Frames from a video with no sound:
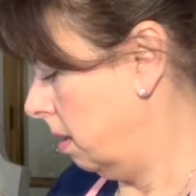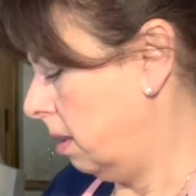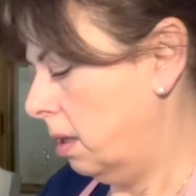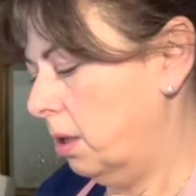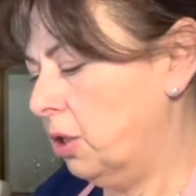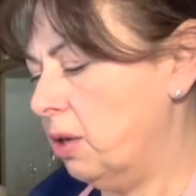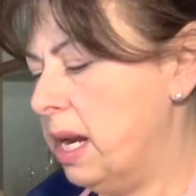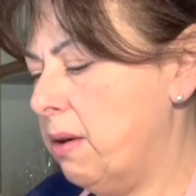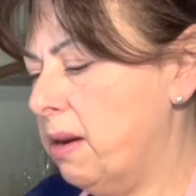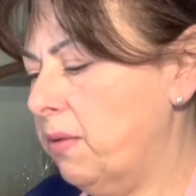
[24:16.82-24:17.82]
So
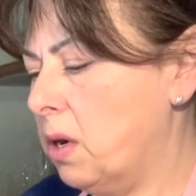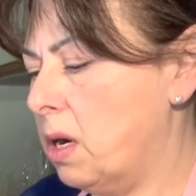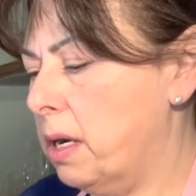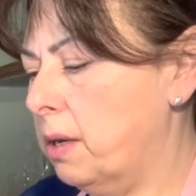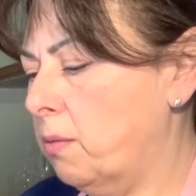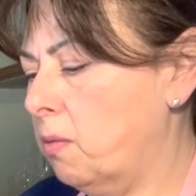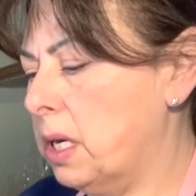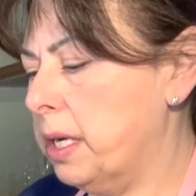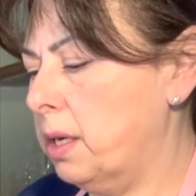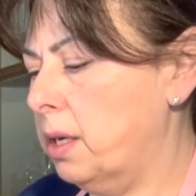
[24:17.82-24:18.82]
now I've got
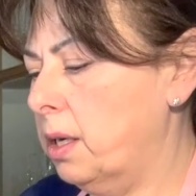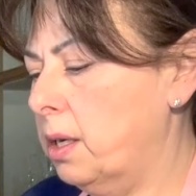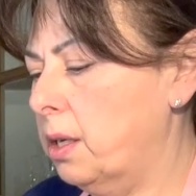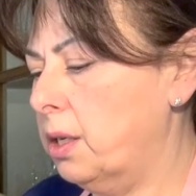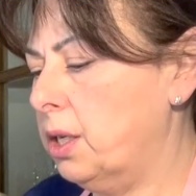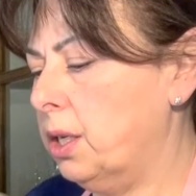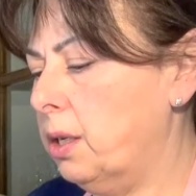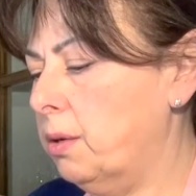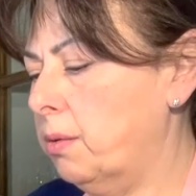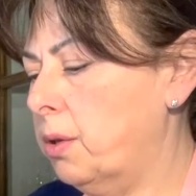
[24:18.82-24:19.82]
1,
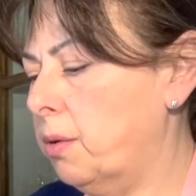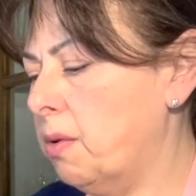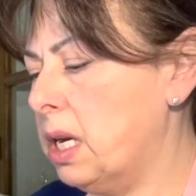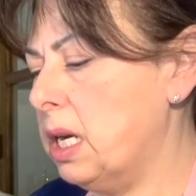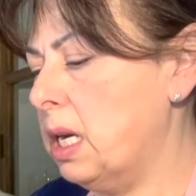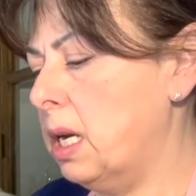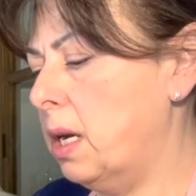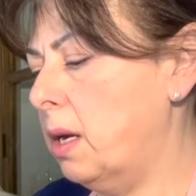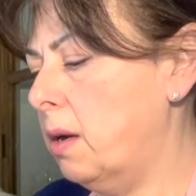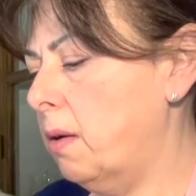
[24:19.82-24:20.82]
2, 3,
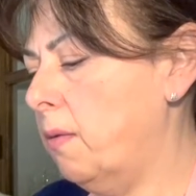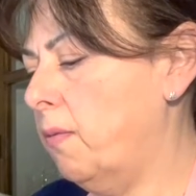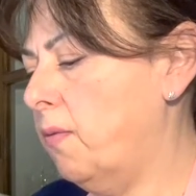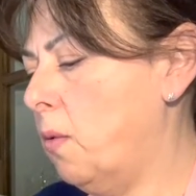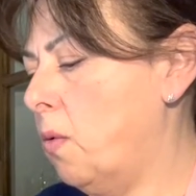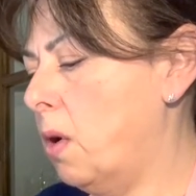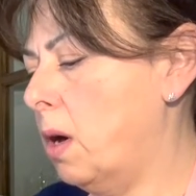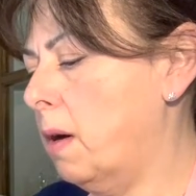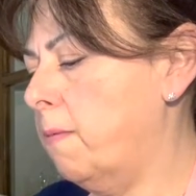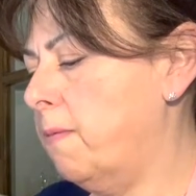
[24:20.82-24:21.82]

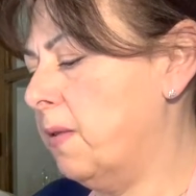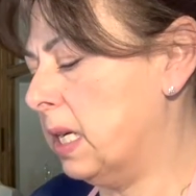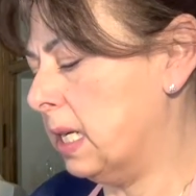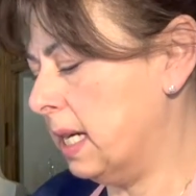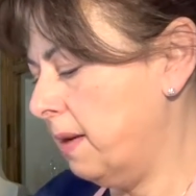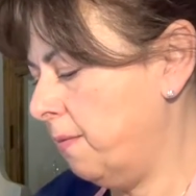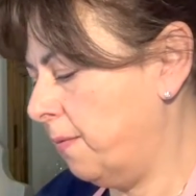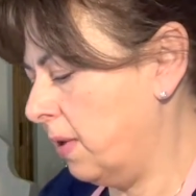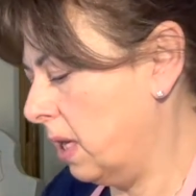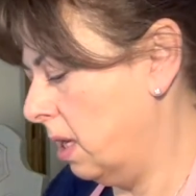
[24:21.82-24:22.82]
4,
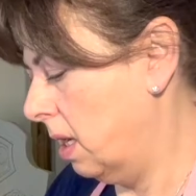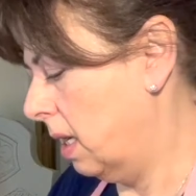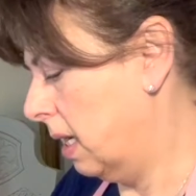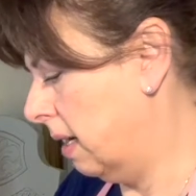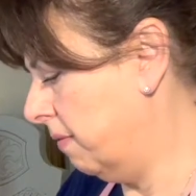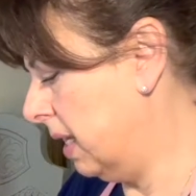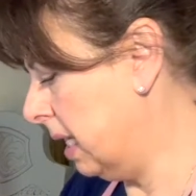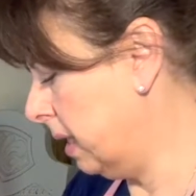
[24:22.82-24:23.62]
5 of these